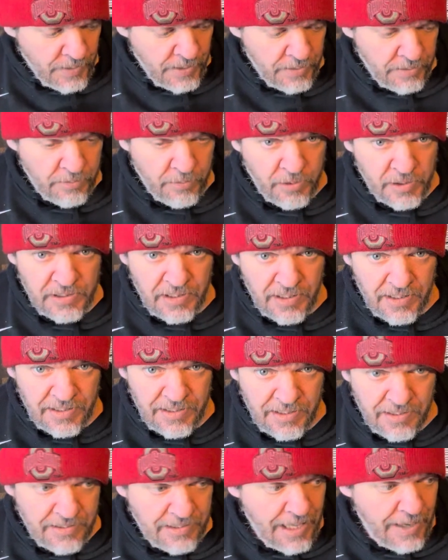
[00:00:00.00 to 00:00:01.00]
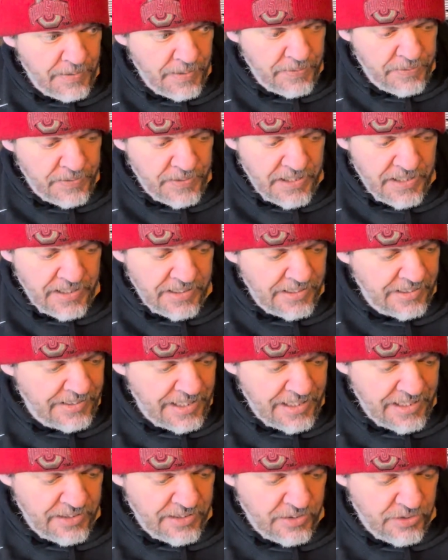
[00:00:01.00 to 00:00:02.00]
Starting on the 7th fret of the
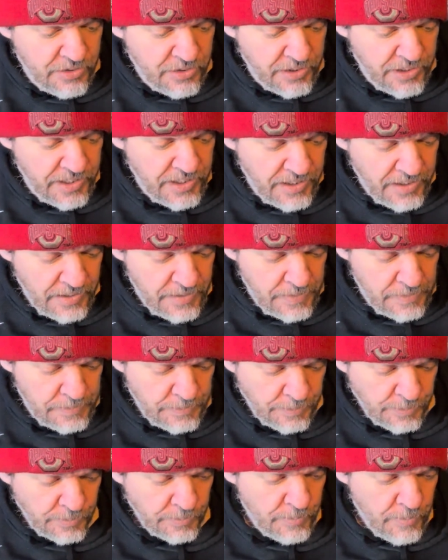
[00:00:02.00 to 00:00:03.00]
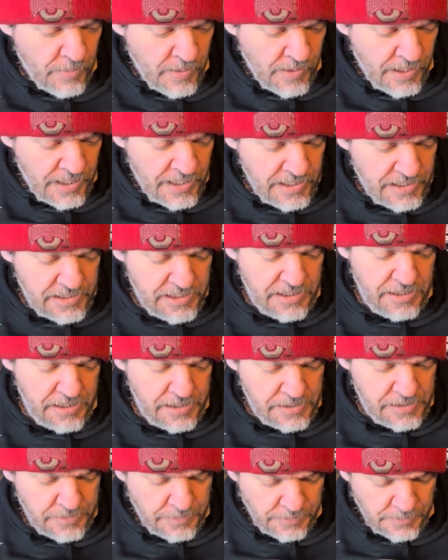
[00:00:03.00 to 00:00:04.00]
2nd string,
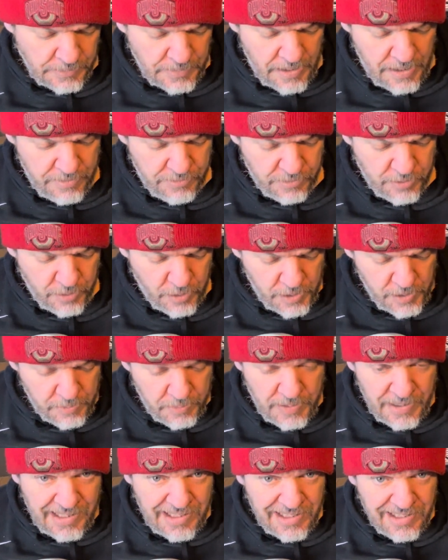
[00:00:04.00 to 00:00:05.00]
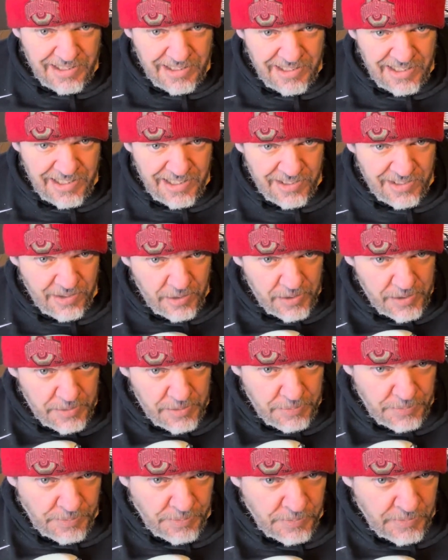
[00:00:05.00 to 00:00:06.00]
E, F sharp, G
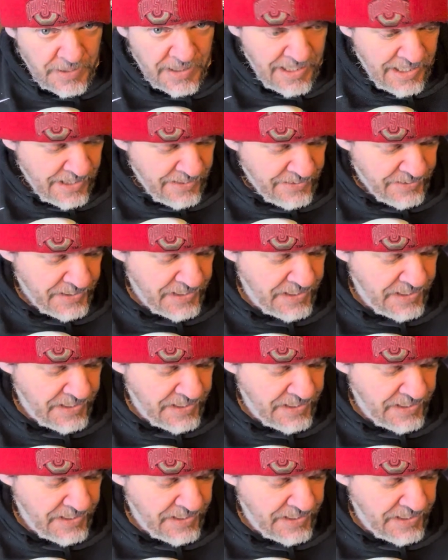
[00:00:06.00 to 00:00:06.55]
sharp, 3